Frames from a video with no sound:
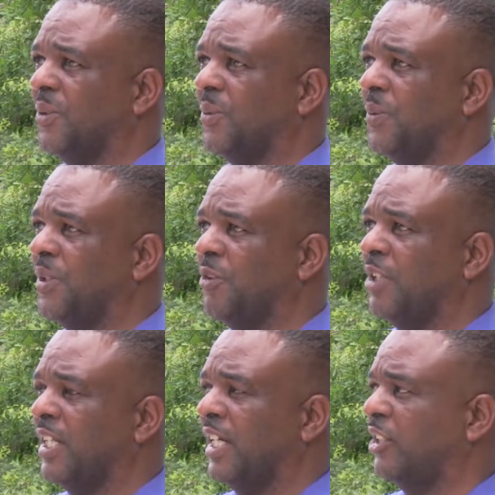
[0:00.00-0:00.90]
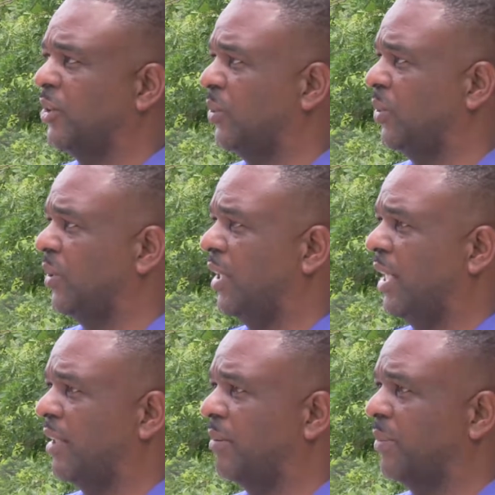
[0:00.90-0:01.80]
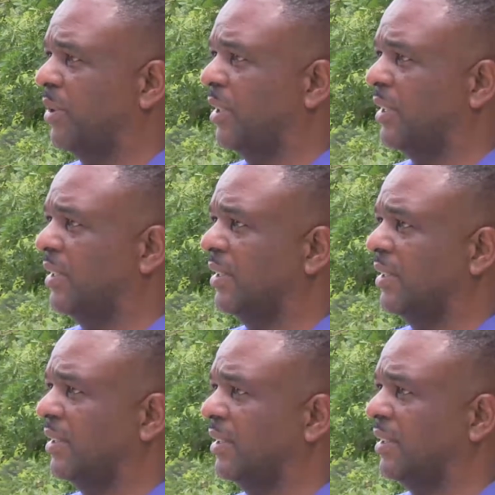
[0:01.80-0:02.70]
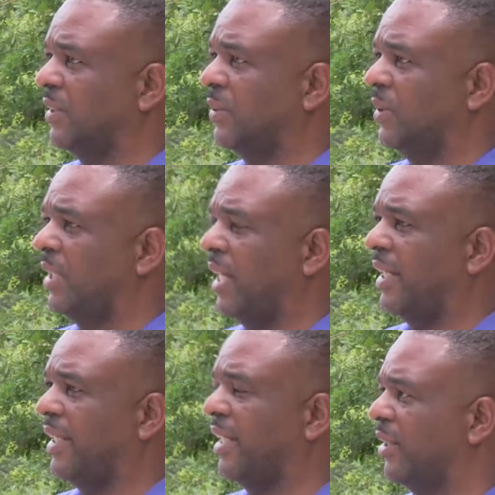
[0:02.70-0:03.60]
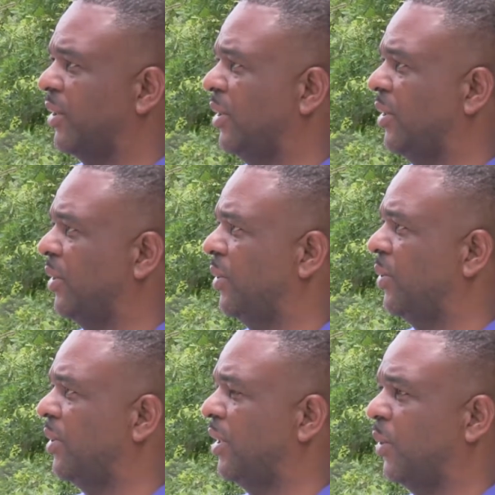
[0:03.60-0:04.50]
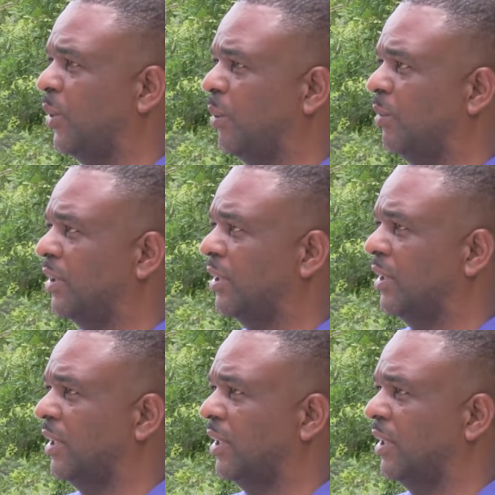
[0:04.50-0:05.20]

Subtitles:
we realized too that persons could not get to their homes.